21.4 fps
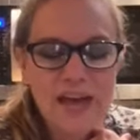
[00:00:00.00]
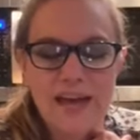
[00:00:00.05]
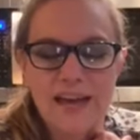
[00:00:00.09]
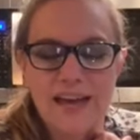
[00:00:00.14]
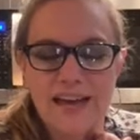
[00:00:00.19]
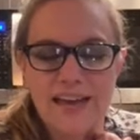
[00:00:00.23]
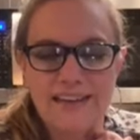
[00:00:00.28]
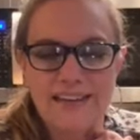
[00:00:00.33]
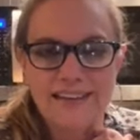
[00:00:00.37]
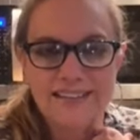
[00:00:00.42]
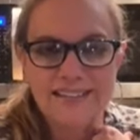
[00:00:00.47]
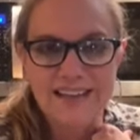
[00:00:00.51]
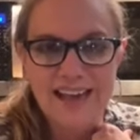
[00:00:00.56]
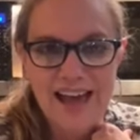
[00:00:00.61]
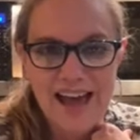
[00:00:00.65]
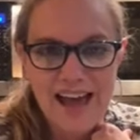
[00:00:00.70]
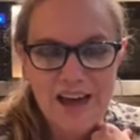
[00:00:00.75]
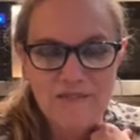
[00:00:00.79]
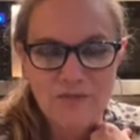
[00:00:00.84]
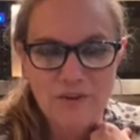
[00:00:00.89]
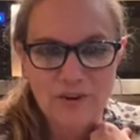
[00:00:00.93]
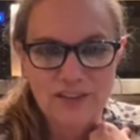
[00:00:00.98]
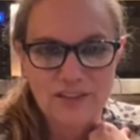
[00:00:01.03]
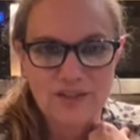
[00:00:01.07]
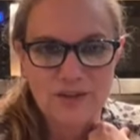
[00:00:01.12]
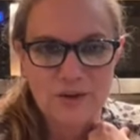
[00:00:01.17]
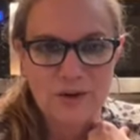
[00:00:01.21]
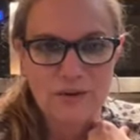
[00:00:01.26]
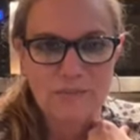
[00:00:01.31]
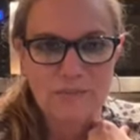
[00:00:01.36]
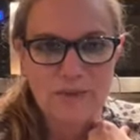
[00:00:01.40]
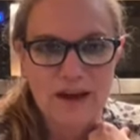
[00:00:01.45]
And yes, I have already
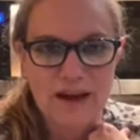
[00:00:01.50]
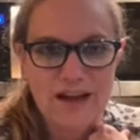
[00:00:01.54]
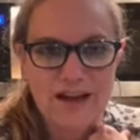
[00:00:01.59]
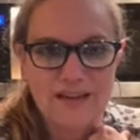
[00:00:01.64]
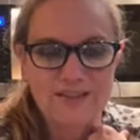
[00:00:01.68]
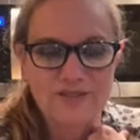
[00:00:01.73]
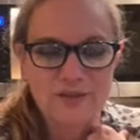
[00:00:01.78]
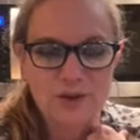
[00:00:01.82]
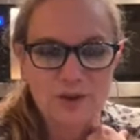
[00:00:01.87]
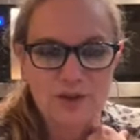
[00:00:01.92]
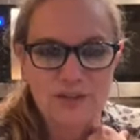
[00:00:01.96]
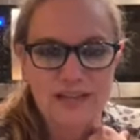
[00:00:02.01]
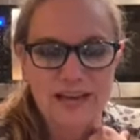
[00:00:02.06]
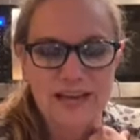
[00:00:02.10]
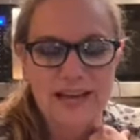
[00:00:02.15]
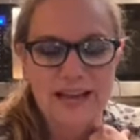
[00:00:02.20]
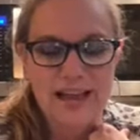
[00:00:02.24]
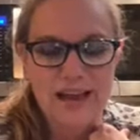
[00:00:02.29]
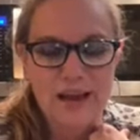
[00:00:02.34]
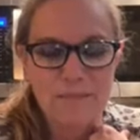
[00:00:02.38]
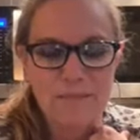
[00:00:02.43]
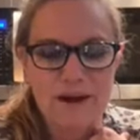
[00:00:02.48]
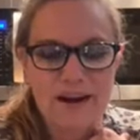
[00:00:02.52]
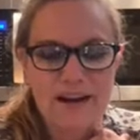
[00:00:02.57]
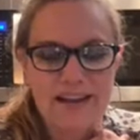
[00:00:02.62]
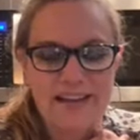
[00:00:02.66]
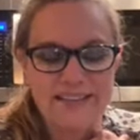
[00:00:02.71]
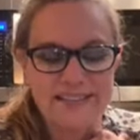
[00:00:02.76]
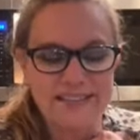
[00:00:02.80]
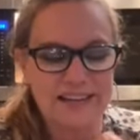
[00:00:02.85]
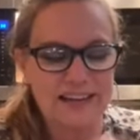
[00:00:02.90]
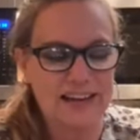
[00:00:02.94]
started my Zyrtec and my
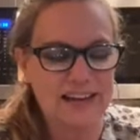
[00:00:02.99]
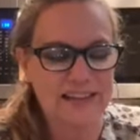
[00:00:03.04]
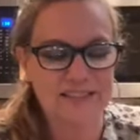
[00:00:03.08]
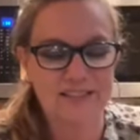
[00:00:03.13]
Nasonex,